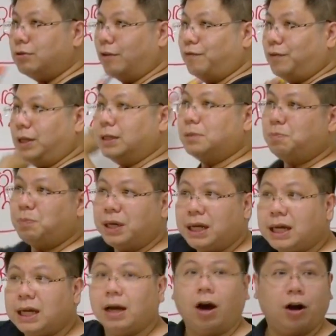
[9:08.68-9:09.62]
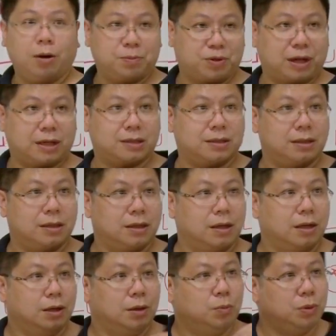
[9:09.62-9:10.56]
of these p objects,
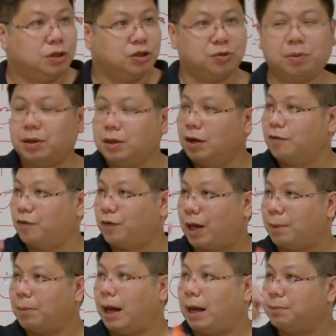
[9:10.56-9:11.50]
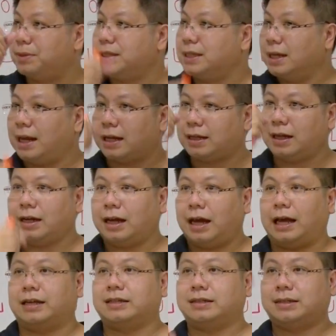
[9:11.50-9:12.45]
which one of them I'm selecting
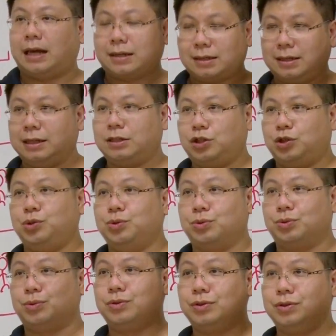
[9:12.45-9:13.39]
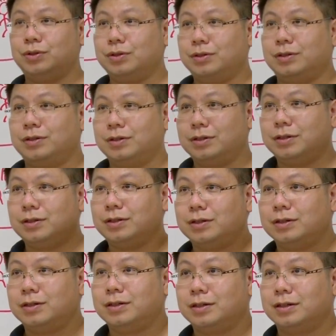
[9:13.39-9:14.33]
exactly 2.
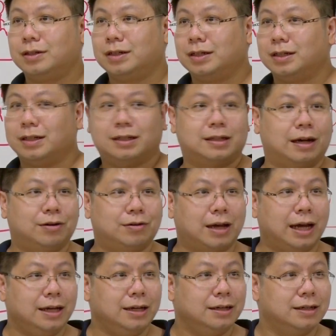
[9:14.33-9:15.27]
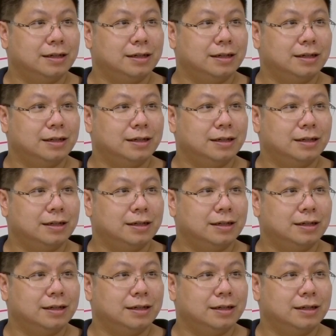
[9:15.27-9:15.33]
Is that okay?